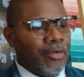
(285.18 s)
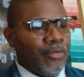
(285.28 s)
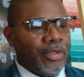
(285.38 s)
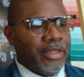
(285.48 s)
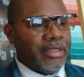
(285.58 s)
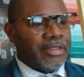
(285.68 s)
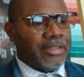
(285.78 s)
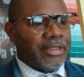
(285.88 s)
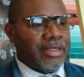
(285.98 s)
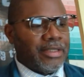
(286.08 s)
with his
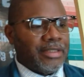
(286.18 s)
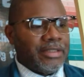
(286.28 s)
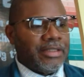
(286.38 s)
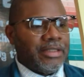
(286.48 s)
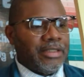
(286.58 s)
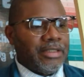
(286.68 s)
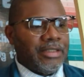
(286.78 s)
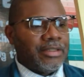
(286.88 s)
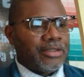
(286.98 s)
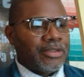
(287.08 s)
Son,
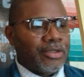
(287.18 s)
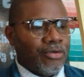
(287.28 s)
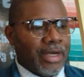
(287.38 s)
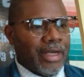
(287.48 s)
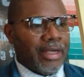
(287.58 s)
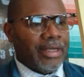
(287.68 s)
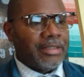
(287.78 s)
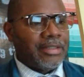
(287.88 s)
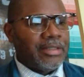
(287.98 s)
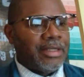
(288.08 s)
Jesus
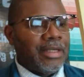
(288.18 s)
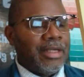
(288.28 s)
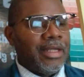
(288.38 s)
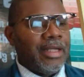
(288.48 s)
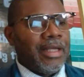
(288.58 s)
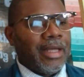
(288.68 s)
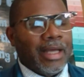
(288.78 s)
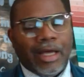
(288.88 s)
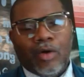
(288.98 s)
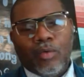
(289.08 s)
Christ,
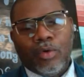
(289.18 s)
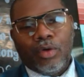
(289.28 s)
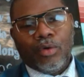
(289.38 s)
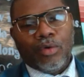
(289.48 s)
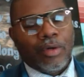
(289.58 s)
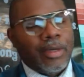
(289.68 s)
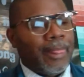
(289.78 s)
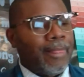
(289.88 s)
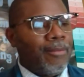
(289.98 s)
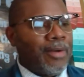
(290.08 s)
our
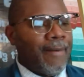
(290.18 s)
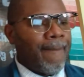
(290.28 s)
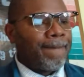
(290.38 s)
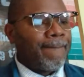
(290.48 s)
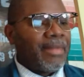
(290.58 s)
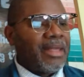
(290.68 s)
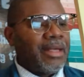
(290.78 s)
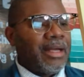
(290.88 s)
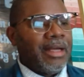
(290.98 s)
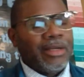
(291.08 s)
Lord. What
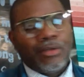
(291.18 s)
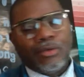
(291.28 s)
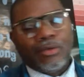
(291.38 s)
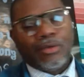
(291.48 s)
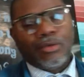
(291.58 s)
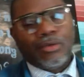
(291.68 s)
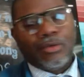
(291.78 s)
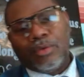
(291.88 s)
God, who